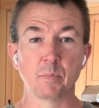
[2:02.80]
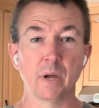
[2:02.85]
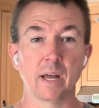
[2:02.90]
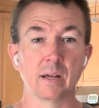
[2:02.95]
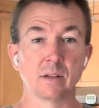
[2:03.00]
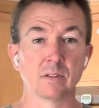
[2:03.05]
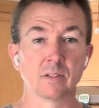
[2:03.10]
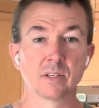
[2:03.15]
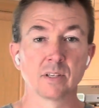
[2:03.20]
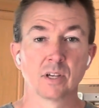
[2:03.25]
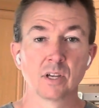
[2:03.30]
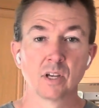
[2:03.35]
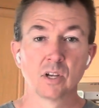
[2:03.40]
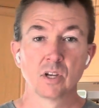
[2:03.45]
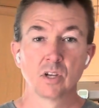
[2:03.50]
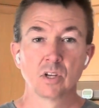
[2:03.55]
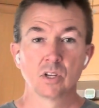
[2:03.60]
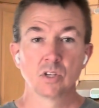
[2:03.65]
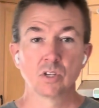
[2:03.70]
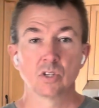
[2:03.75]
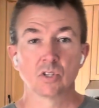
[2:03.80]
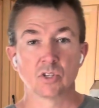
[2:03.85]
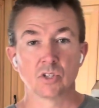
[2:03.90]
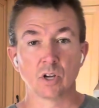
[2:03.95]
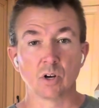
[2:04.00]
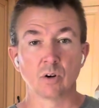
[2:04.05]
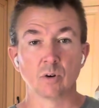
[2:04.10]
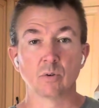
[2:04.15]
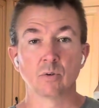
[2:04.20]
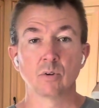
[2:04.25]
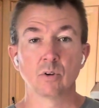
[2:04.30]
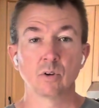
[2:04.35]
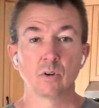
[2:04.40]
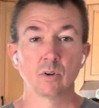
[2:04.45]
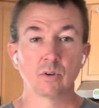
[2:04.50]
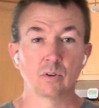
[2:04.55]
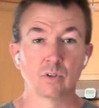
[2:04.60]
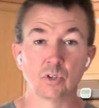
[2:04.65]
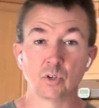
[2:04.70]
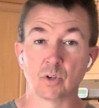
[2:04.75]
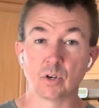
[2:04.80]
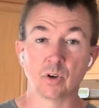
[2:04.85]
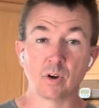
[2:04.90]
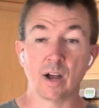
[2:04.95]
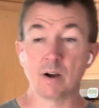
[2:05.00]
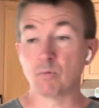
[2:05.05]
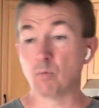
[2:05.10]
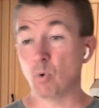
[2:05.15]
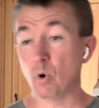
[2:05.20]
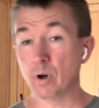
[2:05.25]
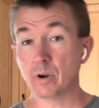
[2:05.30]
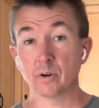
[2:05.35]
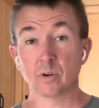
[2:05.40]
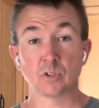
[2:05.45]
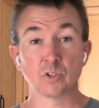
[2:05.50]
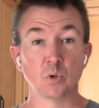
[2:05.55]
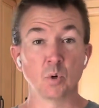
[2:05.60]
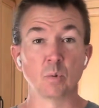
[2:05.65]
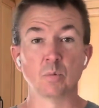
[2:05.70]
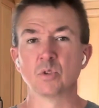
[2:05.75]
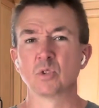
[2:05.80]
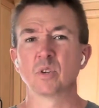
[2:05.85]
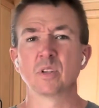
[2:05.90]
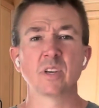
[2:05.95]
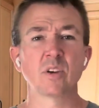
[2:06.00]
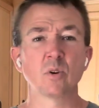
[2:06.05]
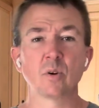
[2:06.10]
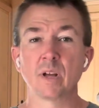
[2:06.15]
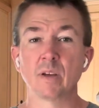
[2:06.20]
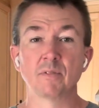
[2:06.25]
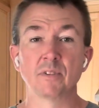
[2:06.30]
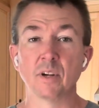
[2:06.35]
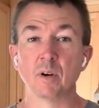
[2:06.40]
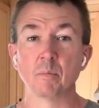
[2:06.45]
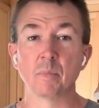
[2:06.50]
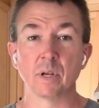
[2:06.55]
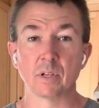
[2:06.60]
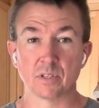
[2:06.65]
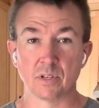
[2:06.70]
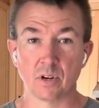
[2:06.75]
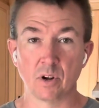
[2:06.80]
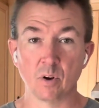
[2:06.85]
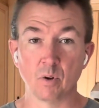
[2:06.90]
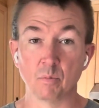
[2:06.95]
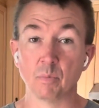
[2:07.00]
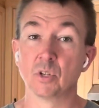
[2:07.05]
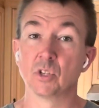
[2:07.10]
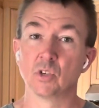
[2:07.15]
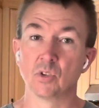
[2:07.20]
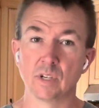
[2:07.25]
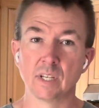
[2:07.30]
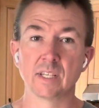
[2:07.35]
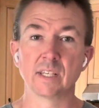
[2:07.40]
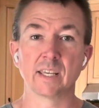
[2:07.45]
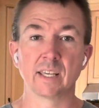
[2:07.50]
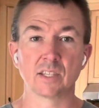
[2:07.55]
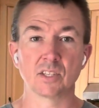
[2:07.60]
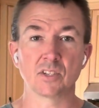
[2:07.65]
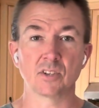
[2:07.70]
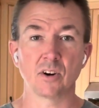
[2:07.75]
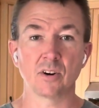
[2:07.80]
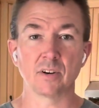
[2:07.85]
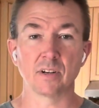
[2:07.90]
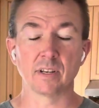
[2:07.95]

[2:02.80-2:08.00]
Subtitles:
pounds. So you can have one or two of them. So if you don't have dumbbells at home, but you need to get started,